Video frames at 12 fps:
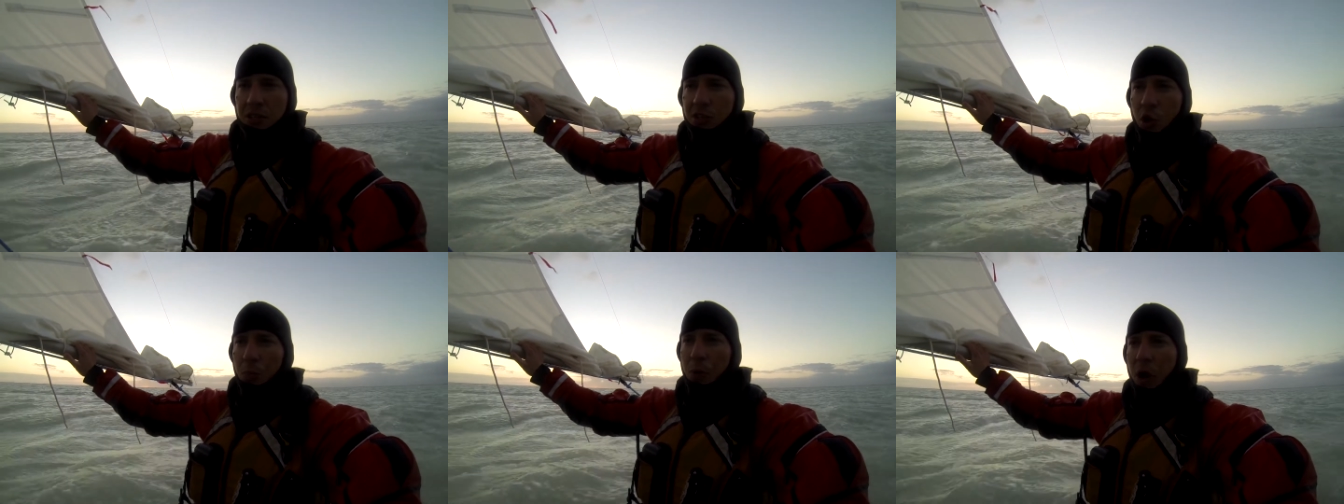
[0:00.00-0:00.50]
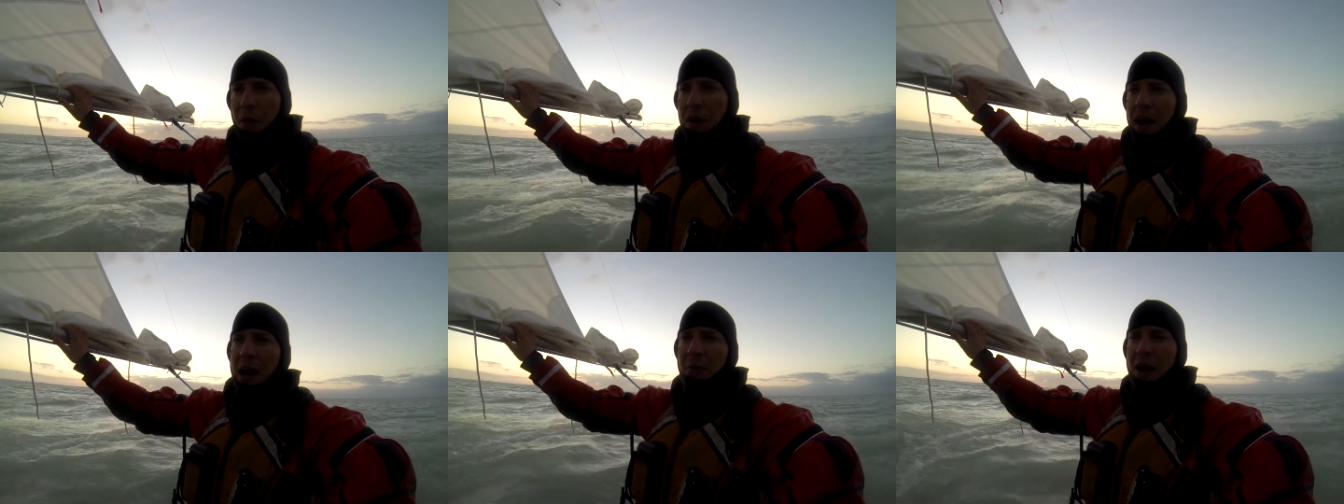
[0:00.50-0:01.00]
So I've probably
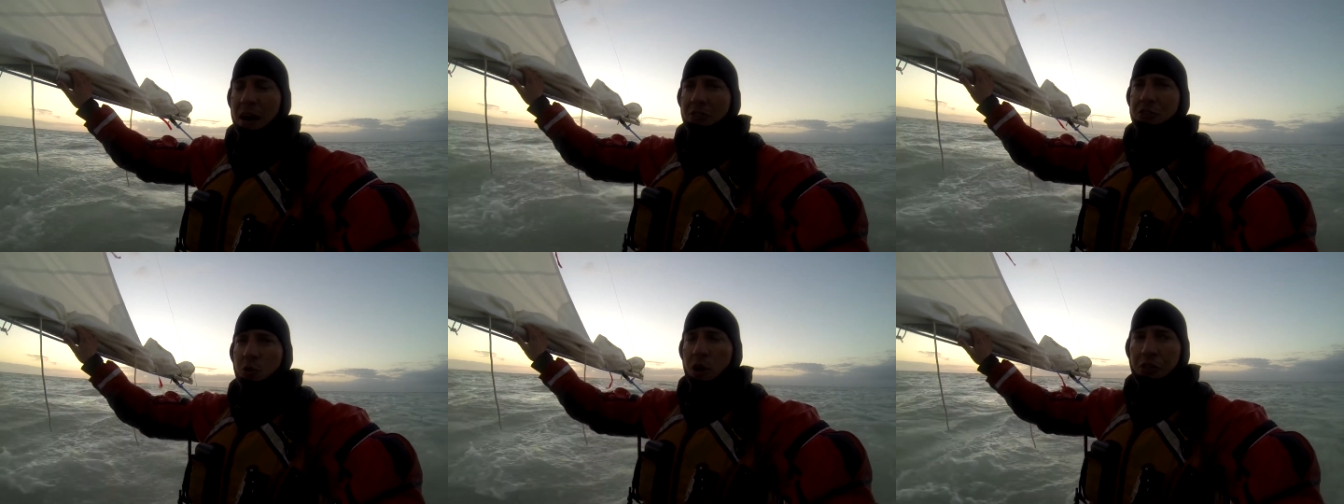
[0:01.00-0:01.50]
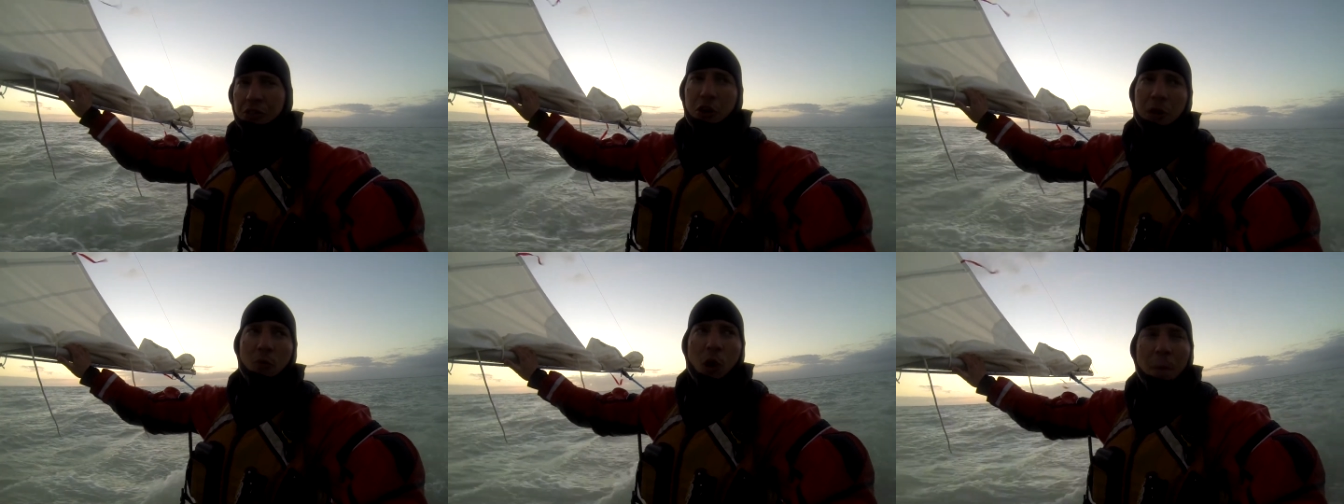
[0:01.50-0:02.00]
got about
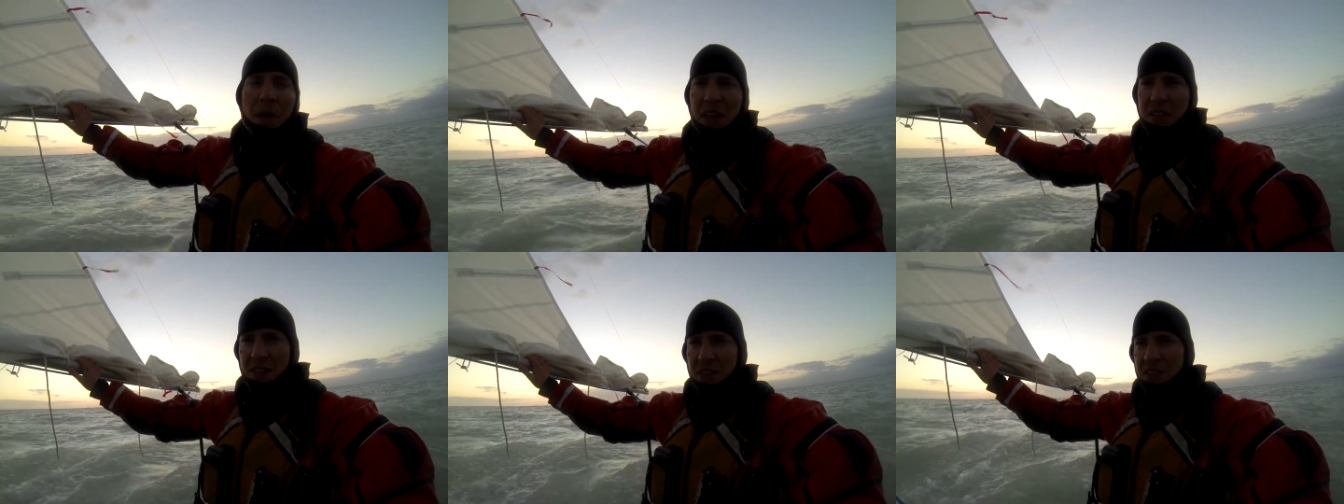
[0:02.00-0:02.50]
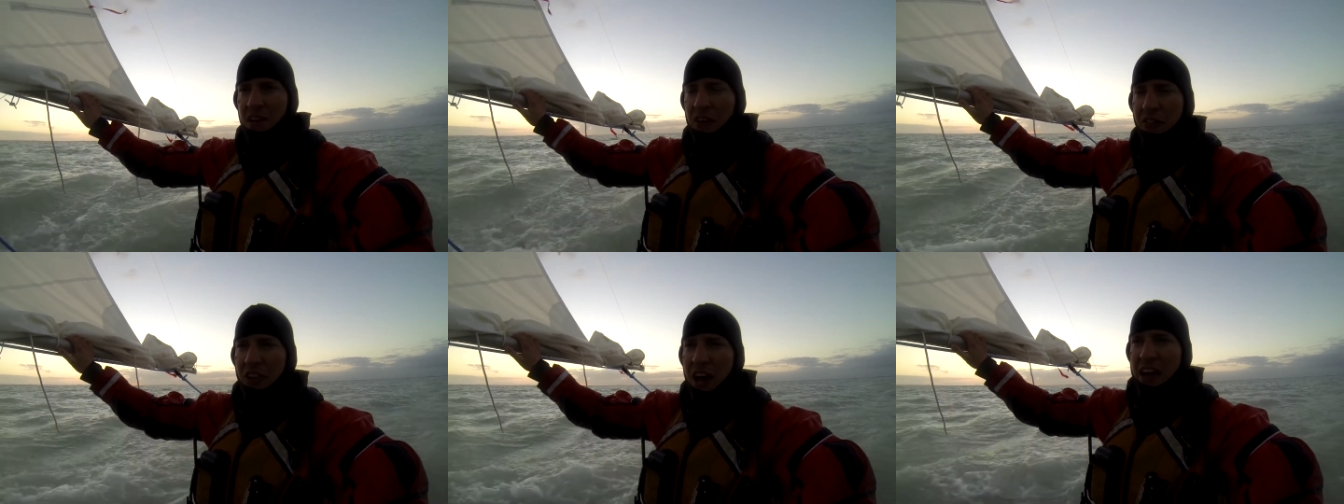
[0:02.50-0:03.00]
20-30 more minutes
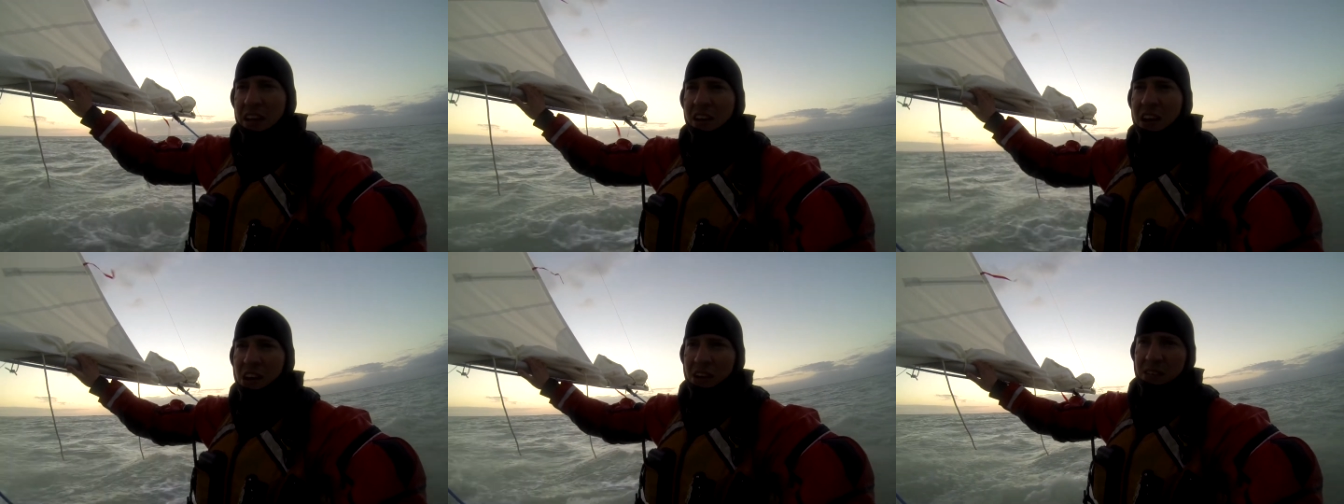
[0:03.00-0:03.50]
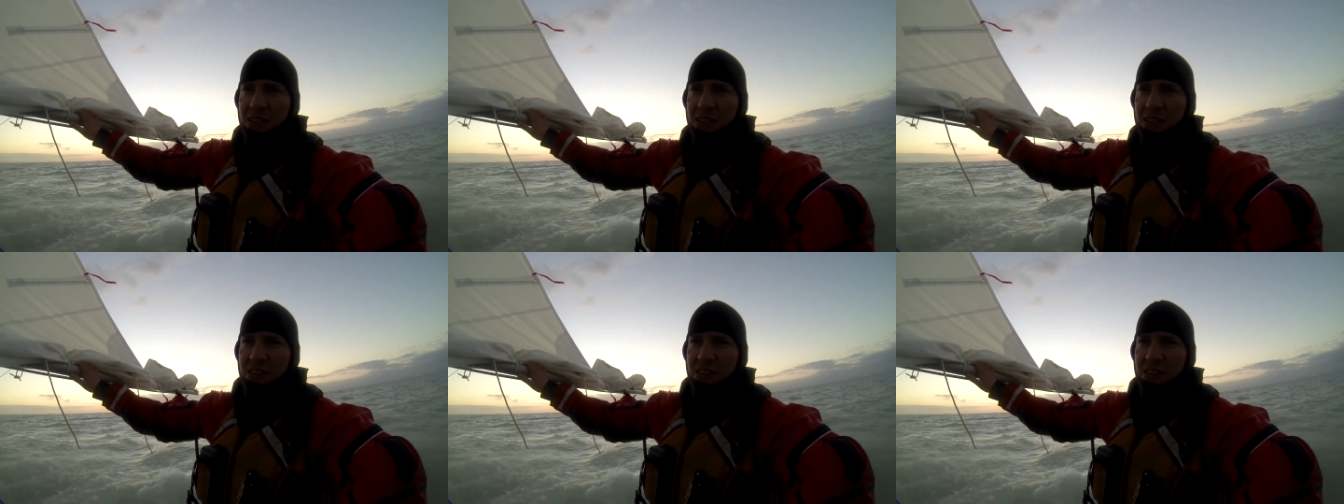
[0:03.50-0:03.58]
of flight here.